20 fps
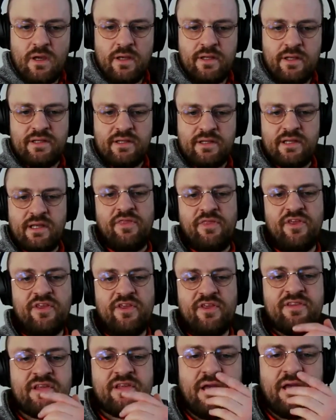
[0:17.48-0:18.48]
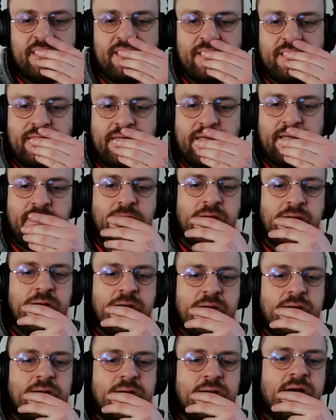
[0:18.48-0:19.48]
this idea,
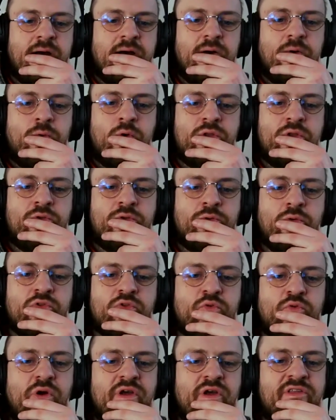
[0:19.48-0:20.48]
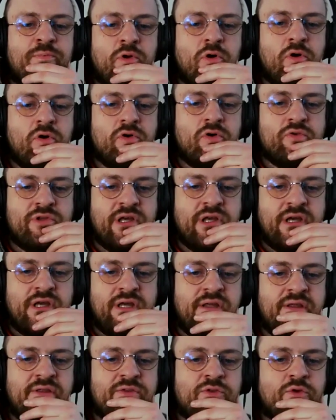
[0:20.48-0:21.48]
what we want to explore today
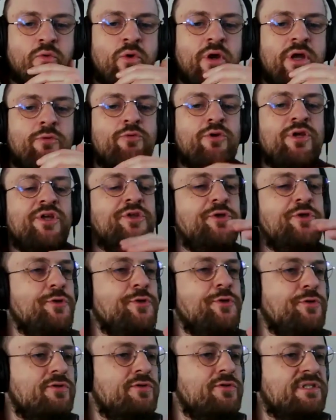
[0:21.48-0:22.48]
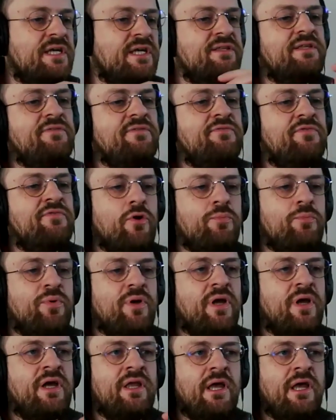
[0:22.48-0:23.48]
is the way we use and develop
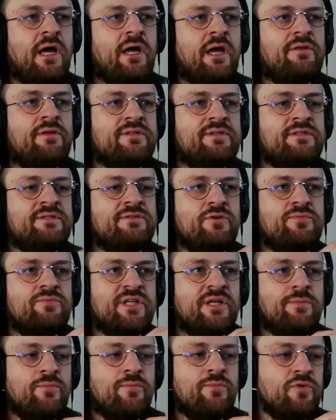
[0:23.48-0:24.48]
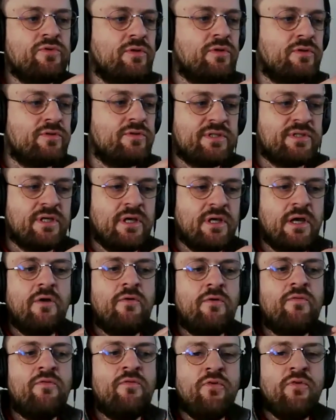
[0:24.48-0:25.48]
AI systems and models
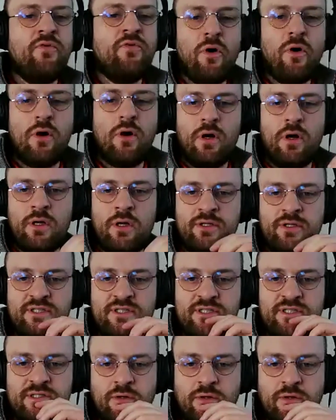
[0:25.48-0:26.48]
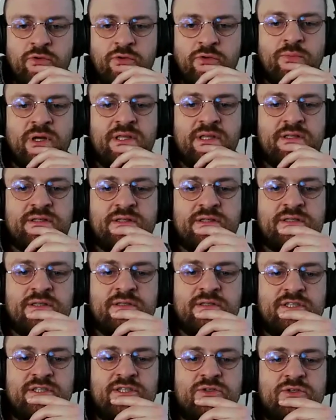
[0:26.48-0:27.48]
for digital humanities
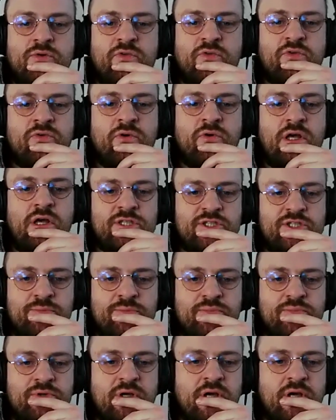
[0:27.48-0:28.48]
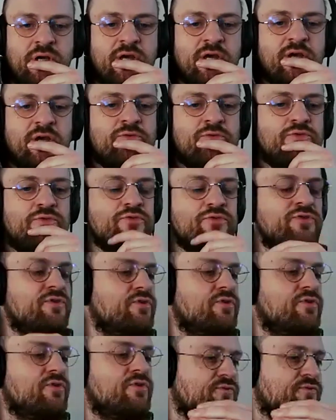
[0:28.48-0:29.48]
and digital scholarship. To do
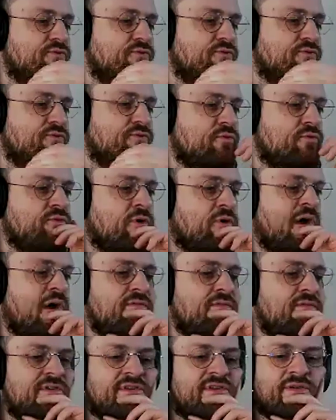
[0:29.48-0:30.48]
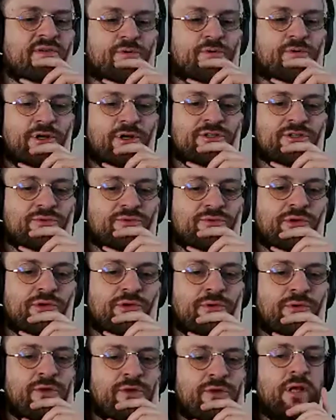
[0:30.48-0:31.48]
so, to have this exploration, we
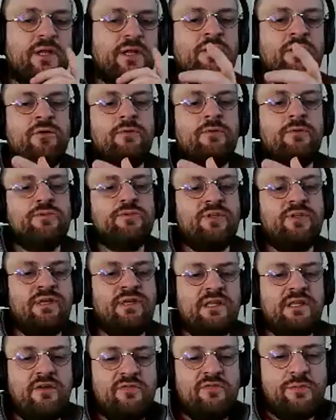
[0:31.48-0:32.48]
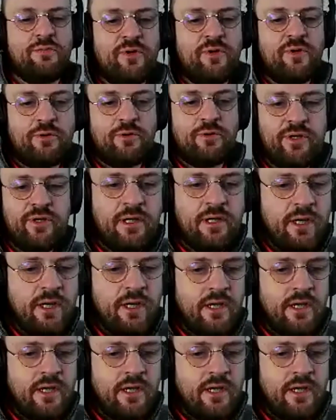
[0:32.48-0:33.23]
will welcome today David Berry,